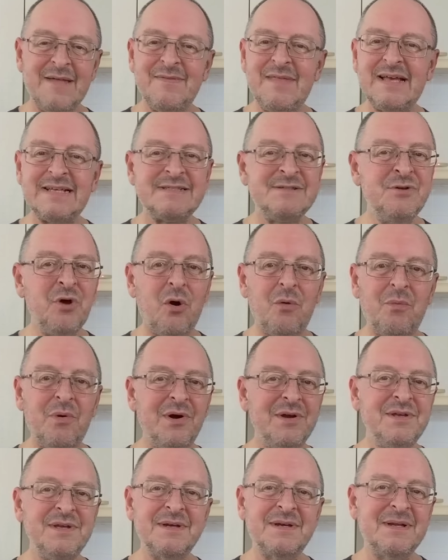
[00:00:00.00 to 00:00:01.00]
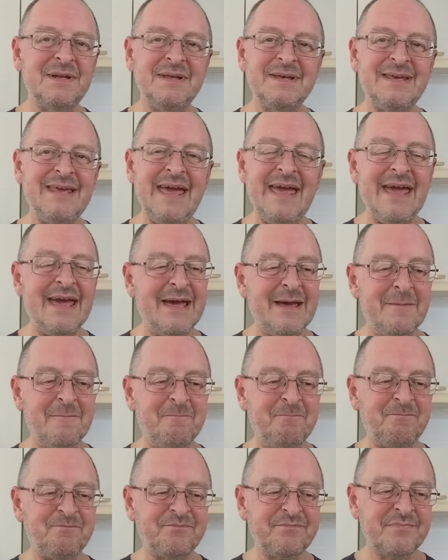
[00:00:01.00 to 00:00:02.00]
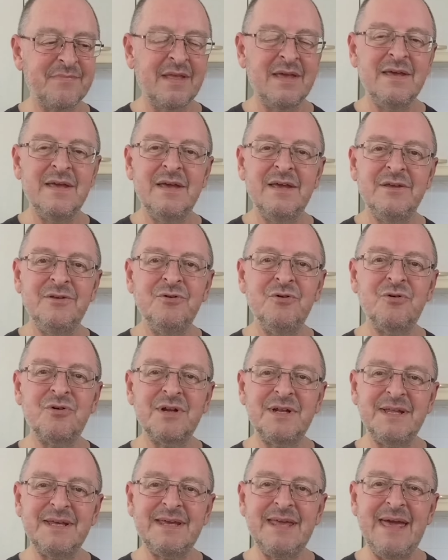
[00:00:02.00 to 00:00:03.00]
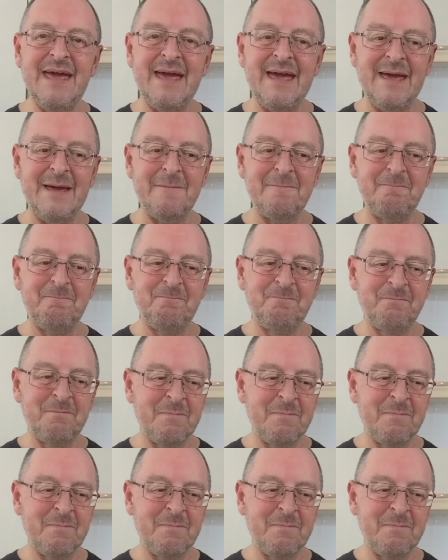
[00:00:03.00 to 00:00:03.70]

that's not what you're going to get. You're going to get